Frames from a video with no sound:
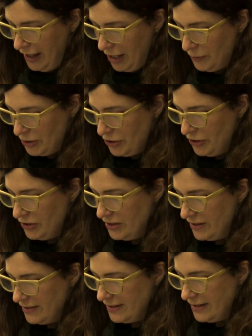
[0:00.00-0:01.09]
and returned
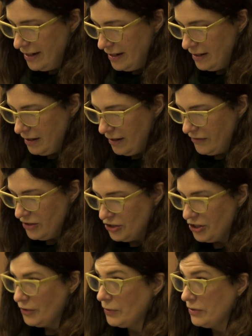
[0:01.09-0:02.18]
to the study of the
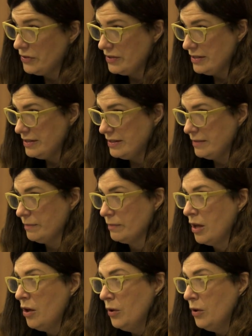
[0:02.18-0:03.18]
general system,